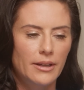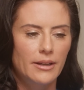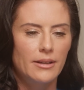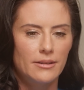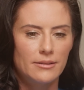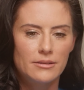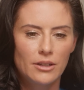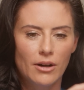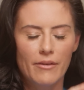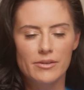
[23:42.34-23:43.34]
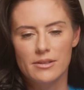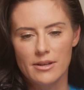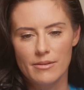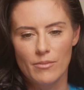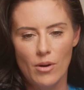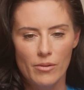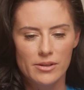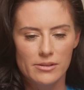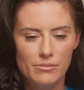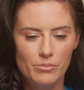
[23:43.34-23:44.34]
and, you know, obviously I'm
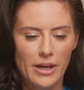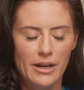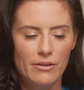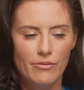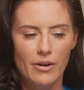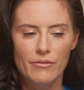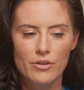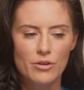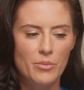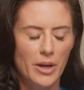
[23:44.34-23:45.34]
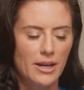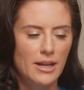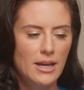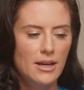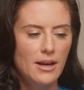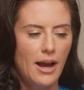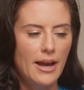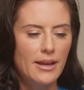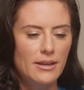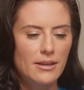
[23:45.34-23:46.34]
always playing in front of you, but
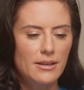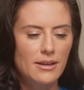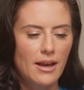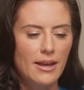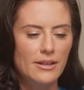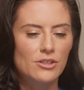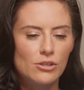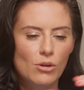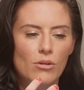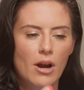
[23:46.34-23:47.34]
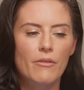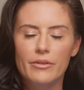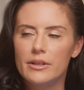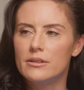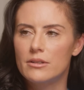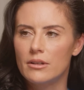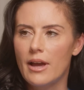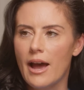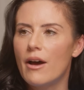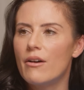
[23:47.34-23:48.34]
I, it's so comforting to
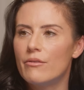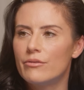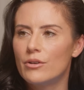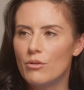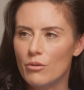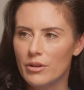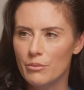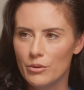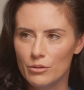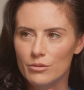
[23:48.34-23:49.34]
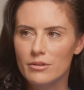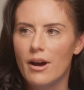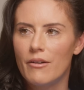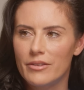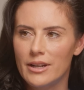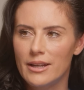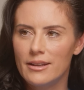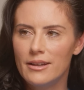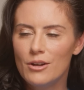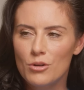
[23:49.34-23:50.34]
have a goalkeeper who's
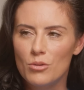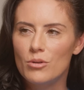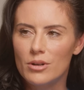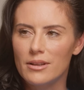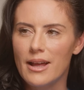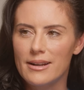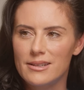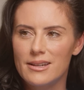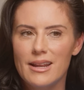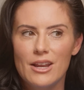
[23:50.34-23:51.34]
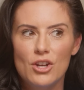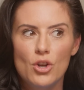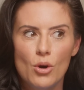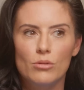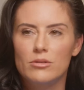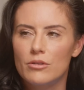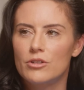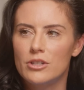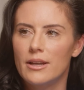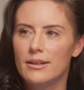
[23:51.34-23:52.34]
confident, cool, and collected and knows their
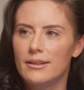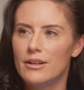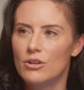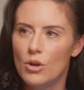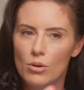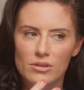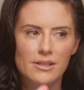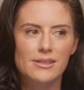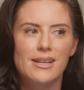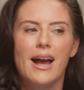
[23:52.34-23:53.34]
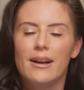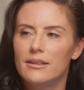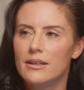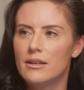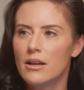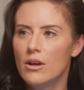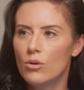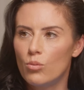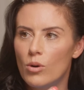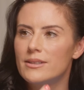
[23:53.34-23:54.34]
shit, like knows exactly
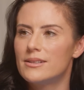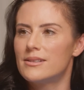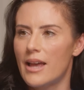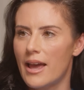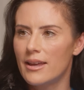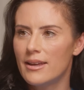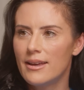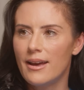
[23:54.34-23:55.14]
what to say